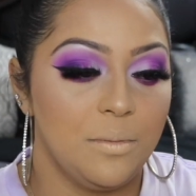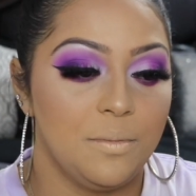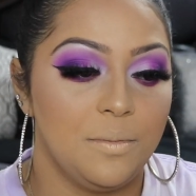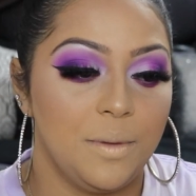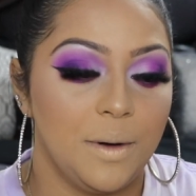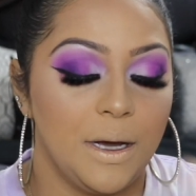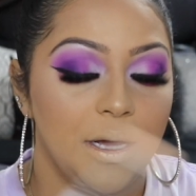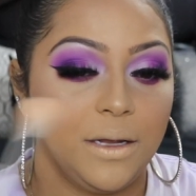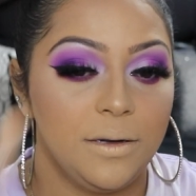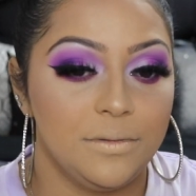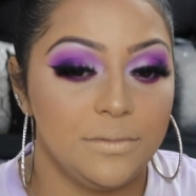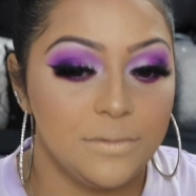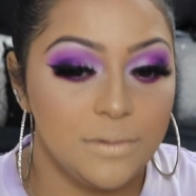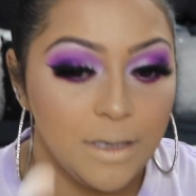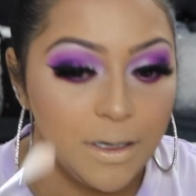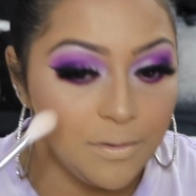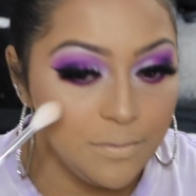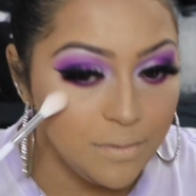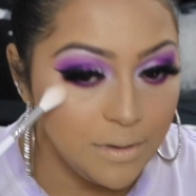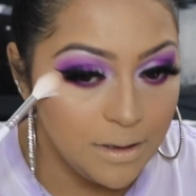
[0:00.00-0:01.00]
but
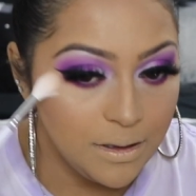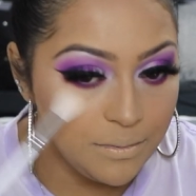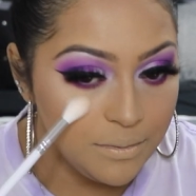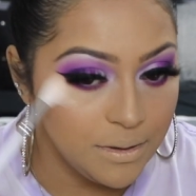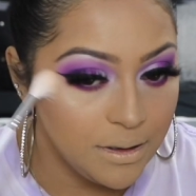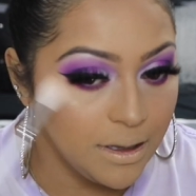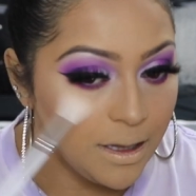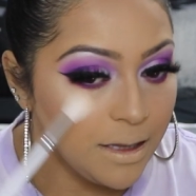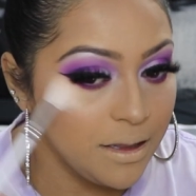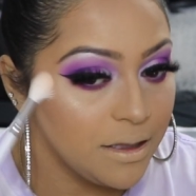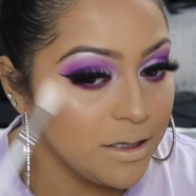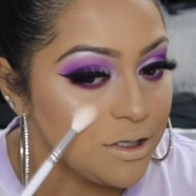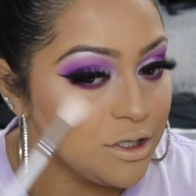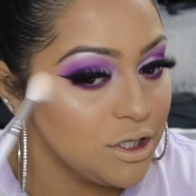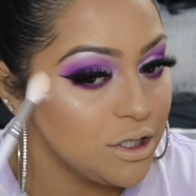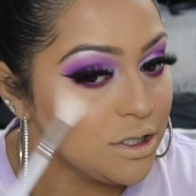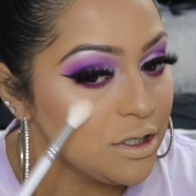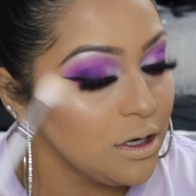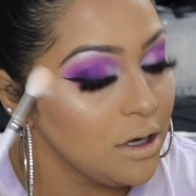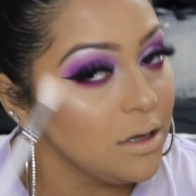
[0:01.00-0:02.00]
I really, really like this
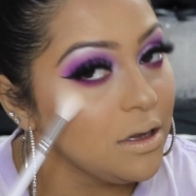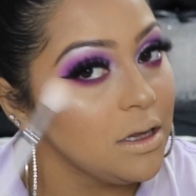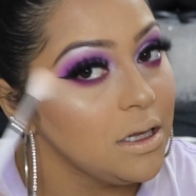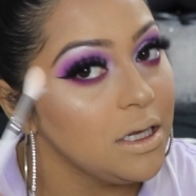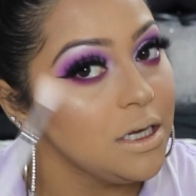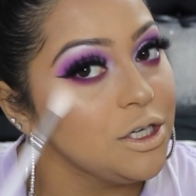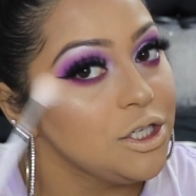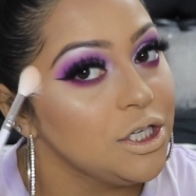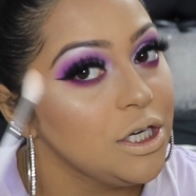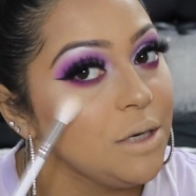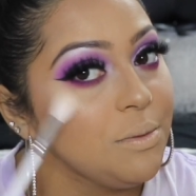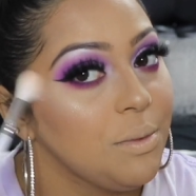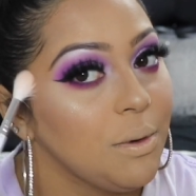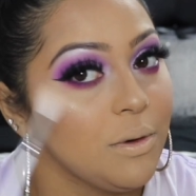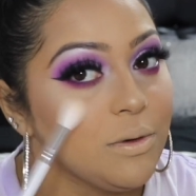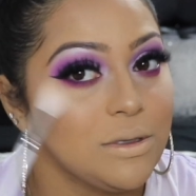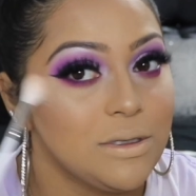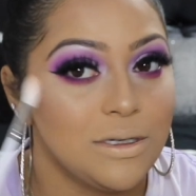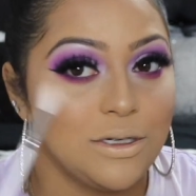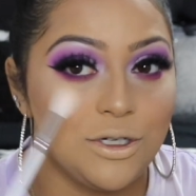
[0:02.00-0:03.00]
just on the
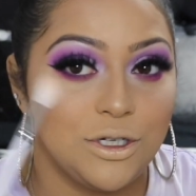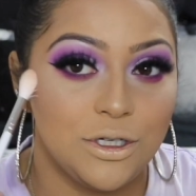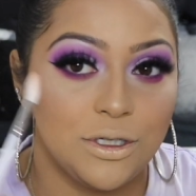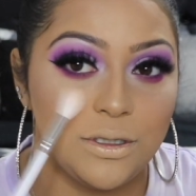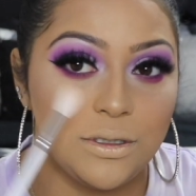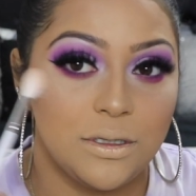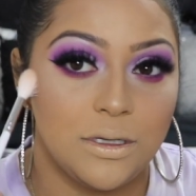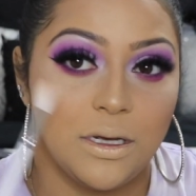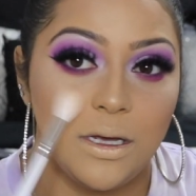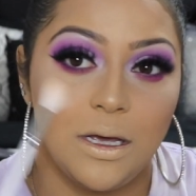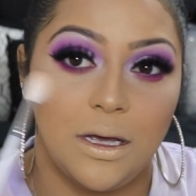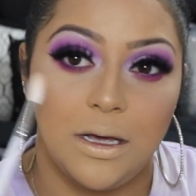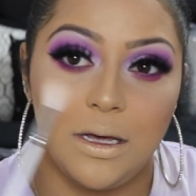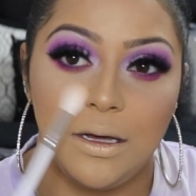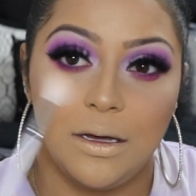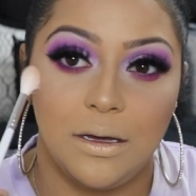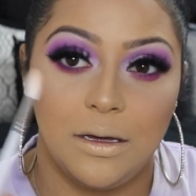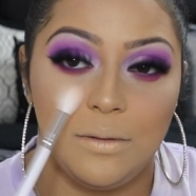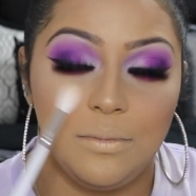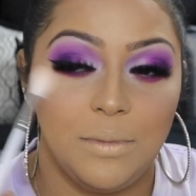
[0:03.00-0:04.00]
cheekbones. It just
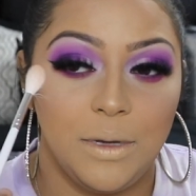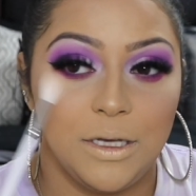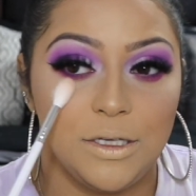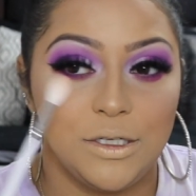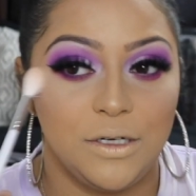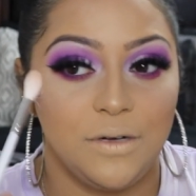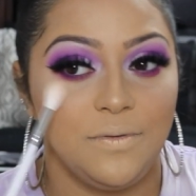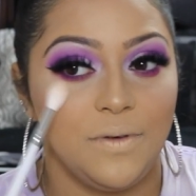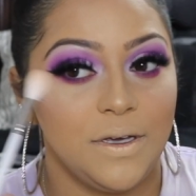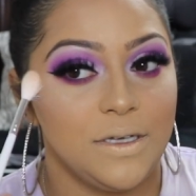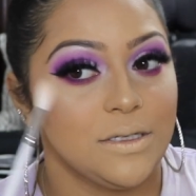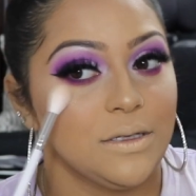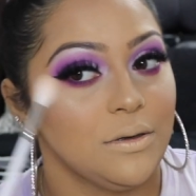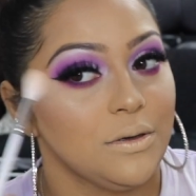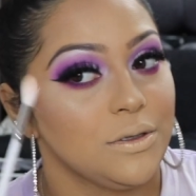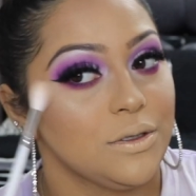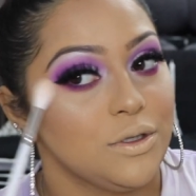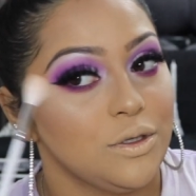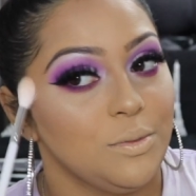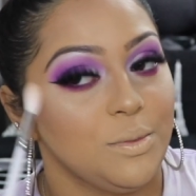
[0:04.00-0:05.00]
makes your face
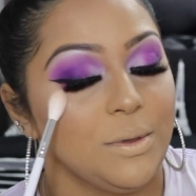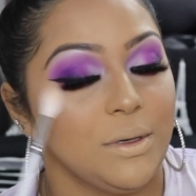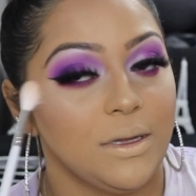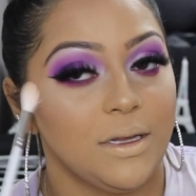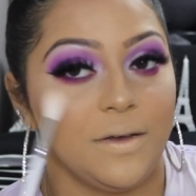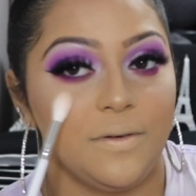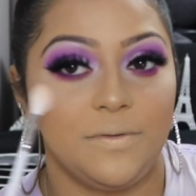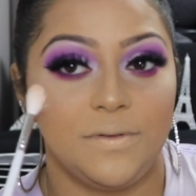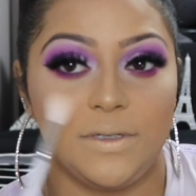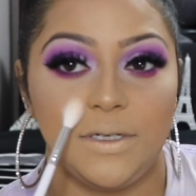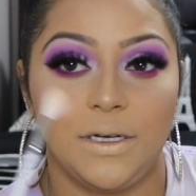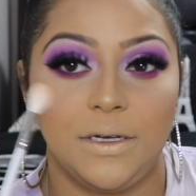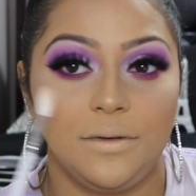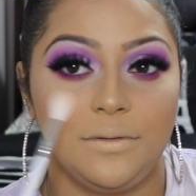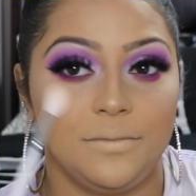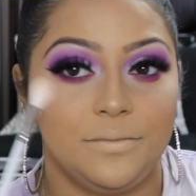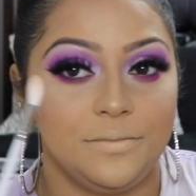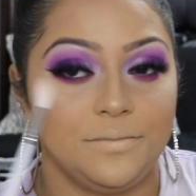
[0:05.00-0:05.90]
look super lifted.